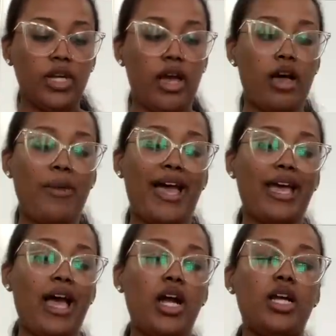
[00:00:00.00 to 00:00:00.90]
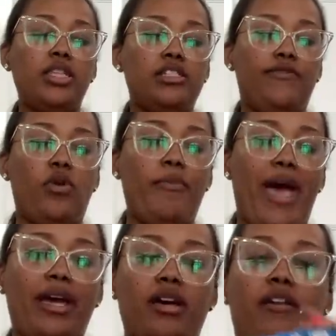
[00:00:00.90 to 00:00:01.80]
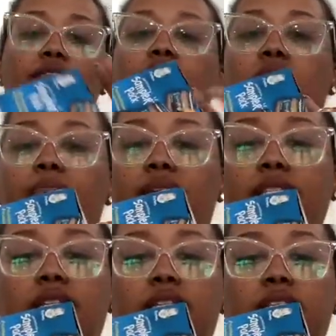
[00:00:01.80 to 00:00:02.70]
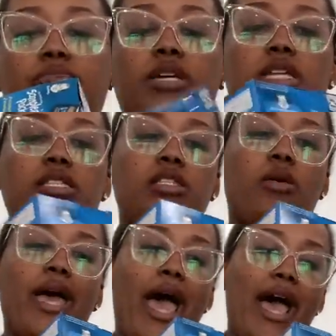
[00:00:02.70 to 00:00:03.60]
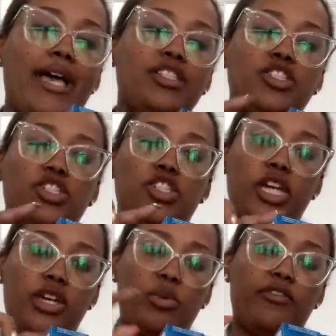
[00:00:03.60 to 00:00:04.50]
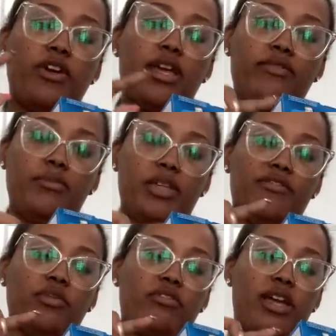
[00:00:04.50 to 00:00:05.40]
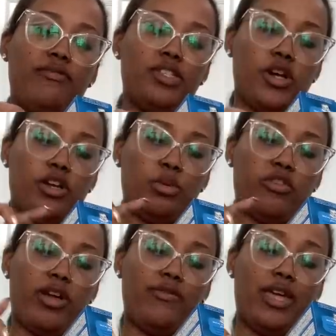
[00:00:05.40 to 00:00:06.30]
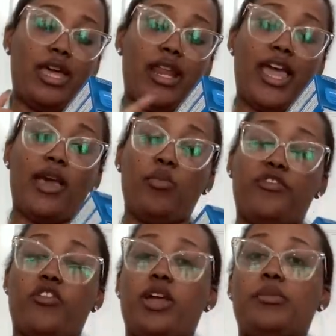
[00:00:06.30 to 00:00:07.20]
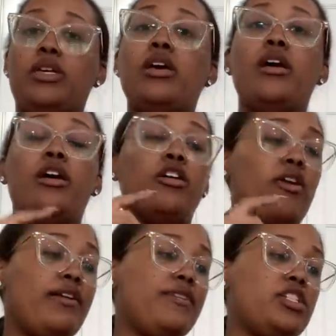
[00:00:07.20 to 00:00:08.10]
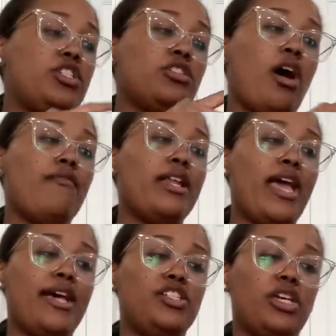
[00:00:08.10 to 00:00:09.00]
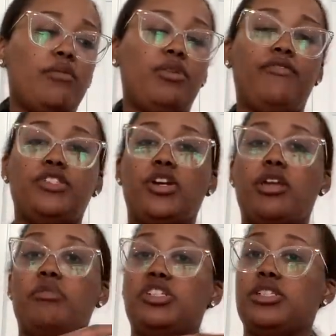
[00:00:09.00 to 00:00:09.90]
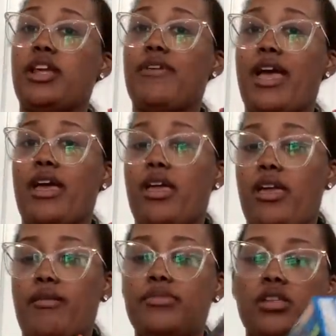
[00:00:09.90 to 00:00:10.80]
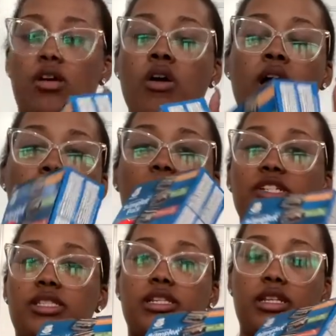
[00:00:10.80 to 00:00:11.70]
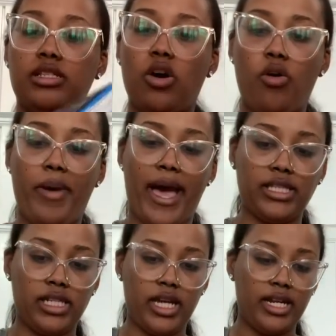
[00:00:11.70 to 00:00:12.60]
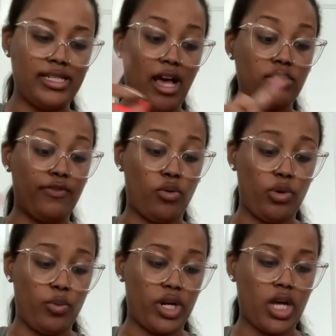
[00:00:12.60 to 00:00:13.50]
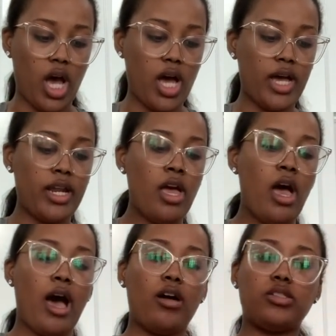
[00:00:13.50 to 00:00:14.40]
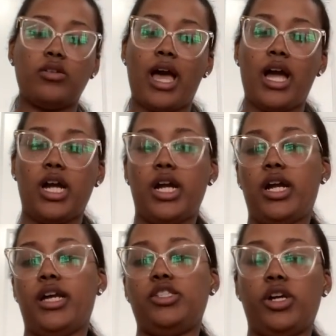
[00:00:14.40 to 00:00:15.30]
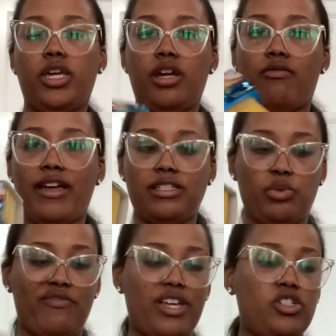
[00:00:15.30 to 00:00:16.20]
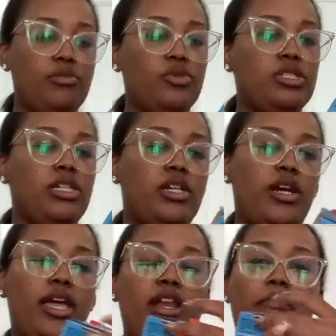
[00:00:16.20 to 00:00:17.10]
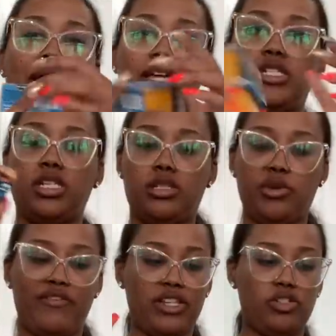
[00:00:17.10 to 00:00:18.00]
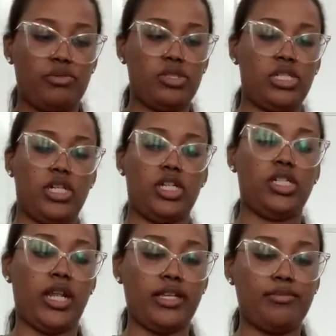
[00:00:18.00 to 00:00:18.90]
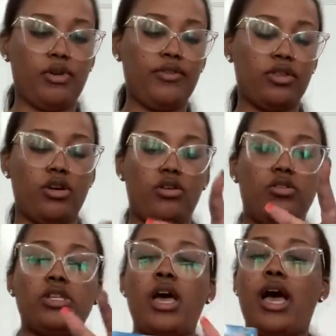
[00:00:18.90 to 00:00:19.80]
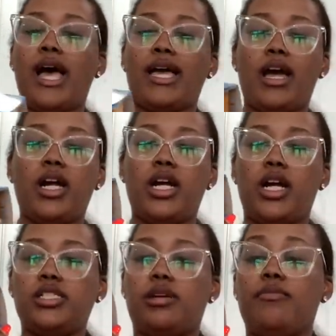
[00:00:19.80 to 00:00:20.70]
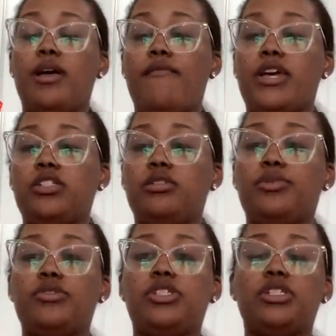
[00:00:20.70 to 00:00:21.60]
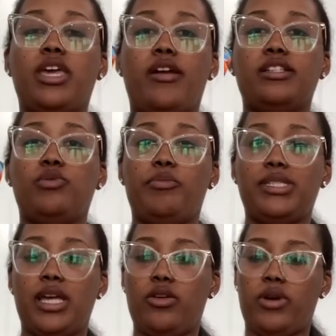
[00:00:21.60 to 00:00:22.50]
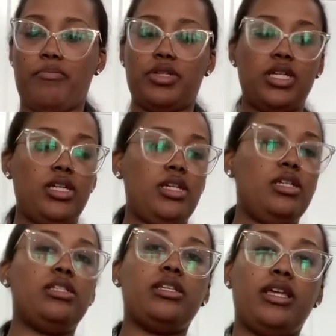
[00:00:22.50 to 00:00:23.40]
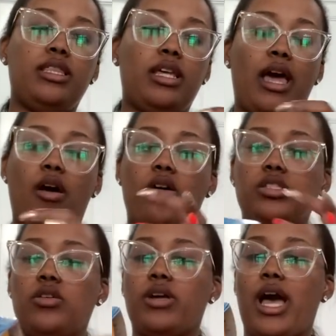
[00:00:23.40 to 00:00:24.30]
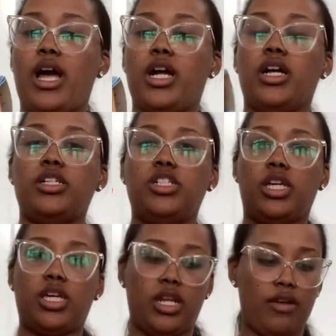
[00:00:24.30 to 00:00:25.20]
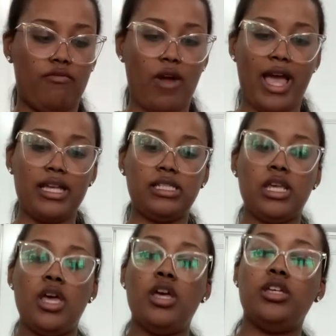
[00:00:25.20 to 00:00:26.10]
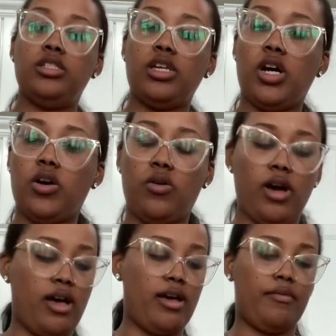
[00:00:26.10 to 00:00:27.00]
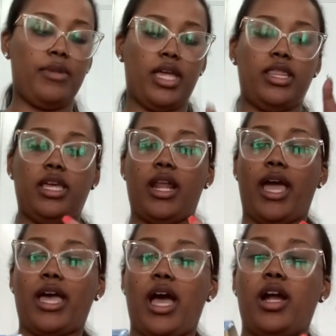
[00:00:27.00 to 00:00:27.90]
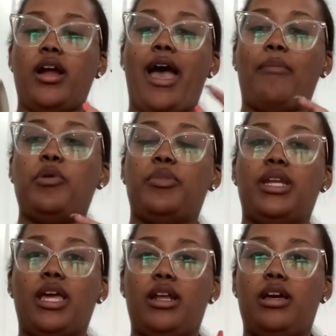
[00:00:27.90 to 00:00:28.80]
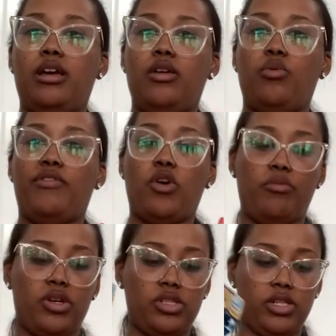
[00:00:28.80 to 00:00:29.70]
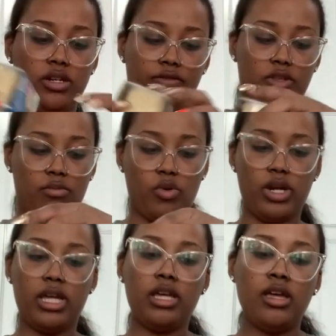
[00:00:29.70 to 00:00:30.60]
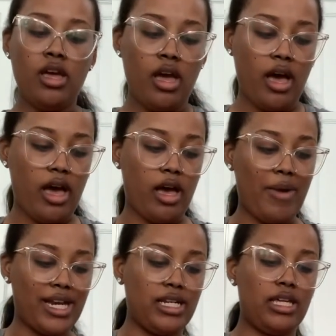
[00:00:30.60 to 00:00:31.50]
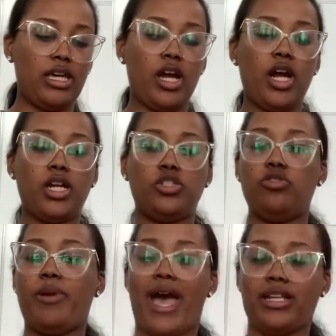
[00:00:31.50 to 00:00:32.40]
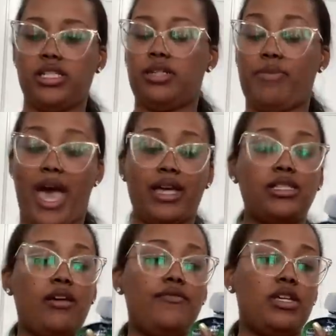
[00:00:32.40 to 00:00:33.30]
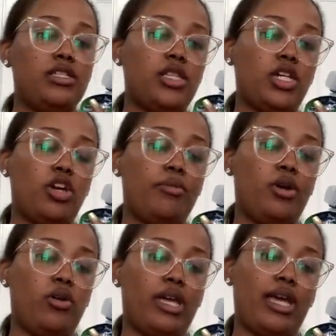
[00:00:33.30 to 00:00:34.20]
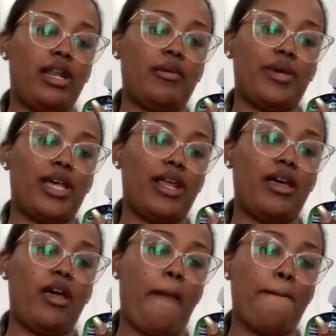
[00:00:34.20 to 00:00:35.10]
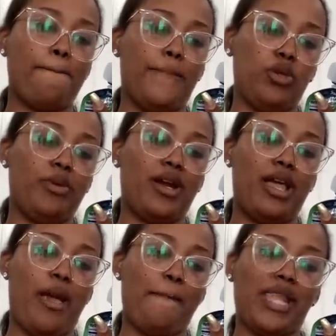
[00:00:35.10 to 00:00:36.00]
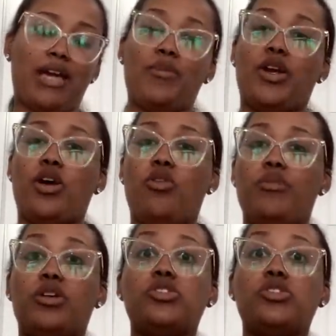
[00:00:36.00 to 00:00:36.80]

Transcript: Um, I got her this four pack of basically the meat. So it has chicken with gravy, beef with gravy, turkey with gravy, and ham with gravy. gravy. She's already had chicken, beef, and turkey, but she's never had ham. So I'm going to just send this whole pack to Nana's house for when we're gone. I also got her a turkey and rice with vegetables dinner and a mac and cheese with vegetables dinner. She likes both of those. I got her some vegetables, just carrots, sweet potato, and peas. And then I also got her chicken and rice. So, um, and then I got her apple banana with oatmeal cereal for the morning. Um, I did get her two packs, packs of this Gerber organic banana, blueberry, and blackberry oatmeal.